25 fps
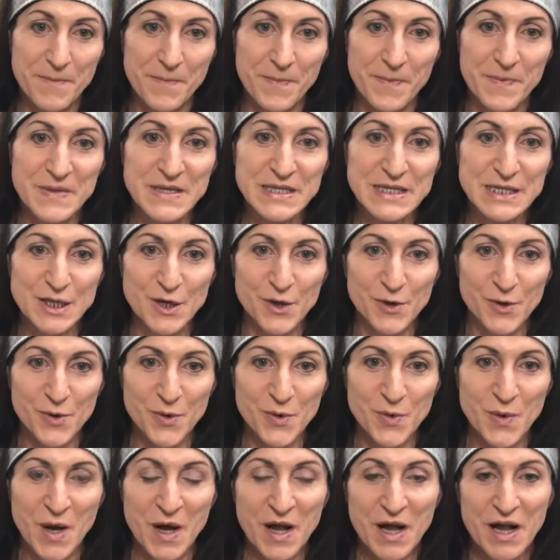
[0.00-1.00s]

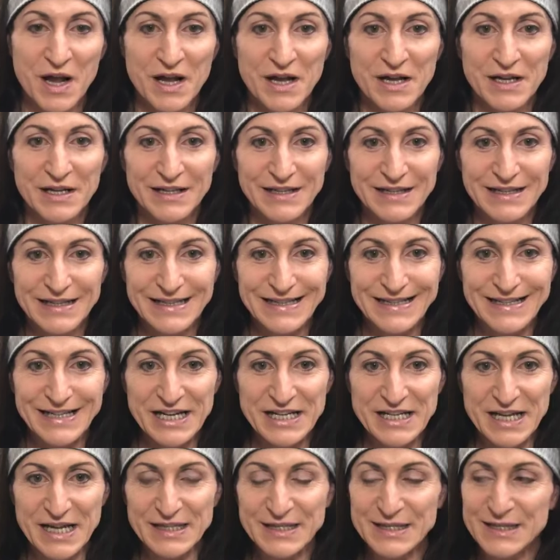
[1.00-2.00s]
So
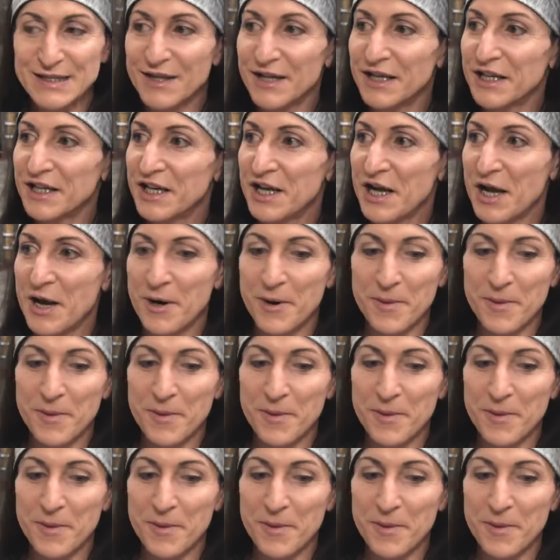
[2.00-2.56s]
it's like